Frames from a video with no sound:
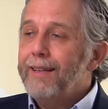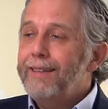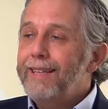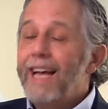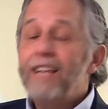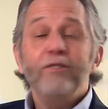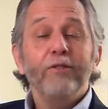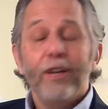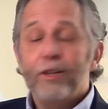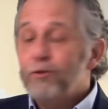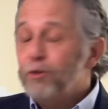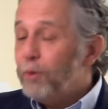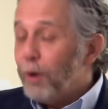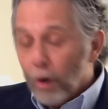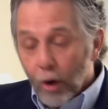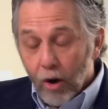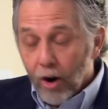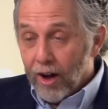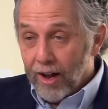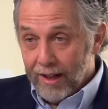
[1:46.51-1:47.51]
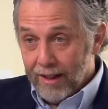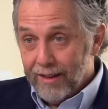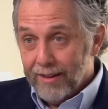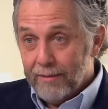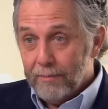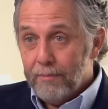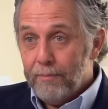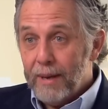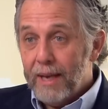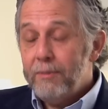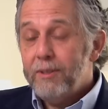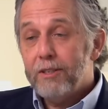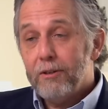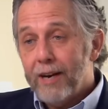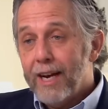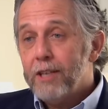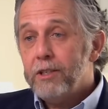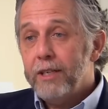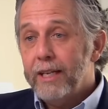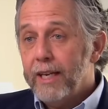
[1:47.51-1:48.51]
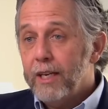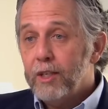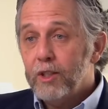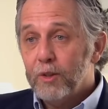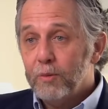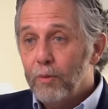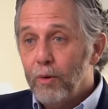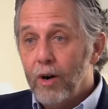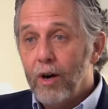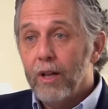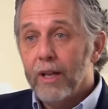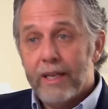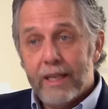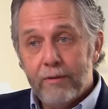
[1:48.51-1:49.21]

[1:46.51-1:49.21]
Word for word: That's not true at all. Babies are actually getting smaller.